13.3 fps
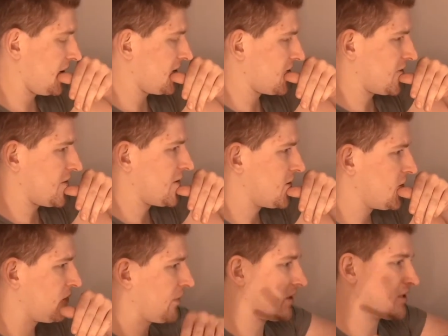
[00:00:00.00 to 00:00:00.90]
together.
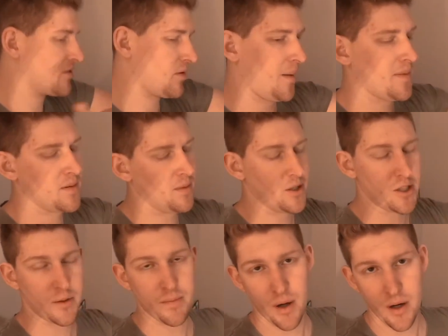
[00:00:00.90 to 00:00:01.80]
We had swapped a
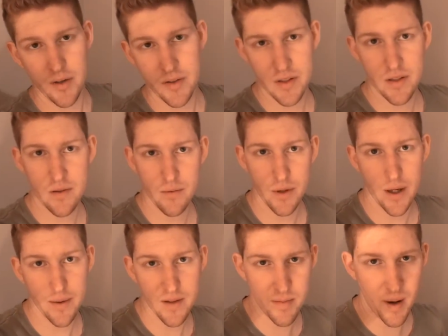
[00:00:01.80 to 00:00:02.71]
bunch of parts
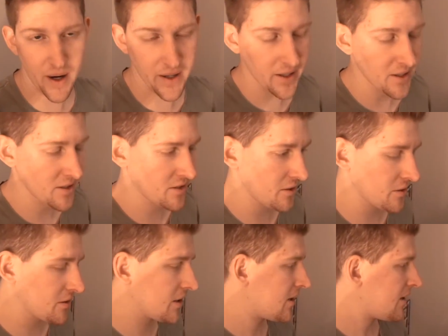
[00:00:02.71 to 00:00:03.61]
when I was buying it,
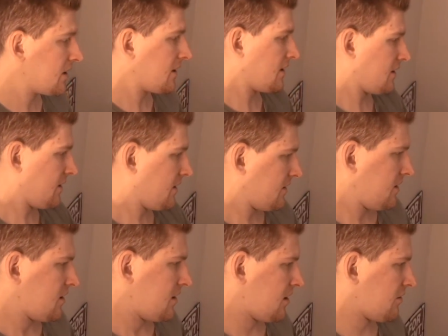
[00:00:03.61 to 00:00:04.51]
so
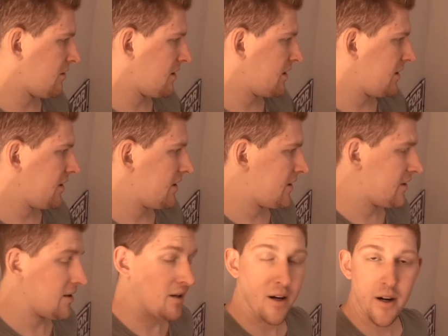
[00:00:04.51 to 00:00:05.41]
already
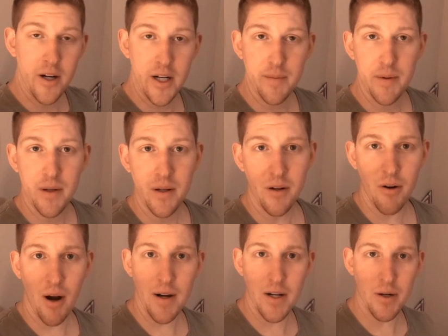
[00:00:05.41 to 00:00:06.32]
been
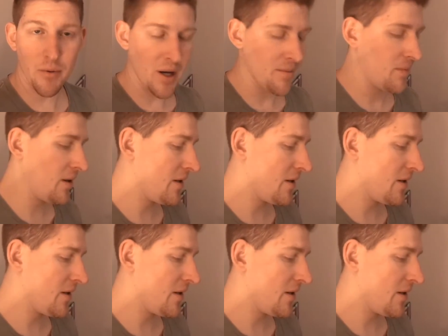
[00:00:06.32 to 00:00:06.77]
grinding away.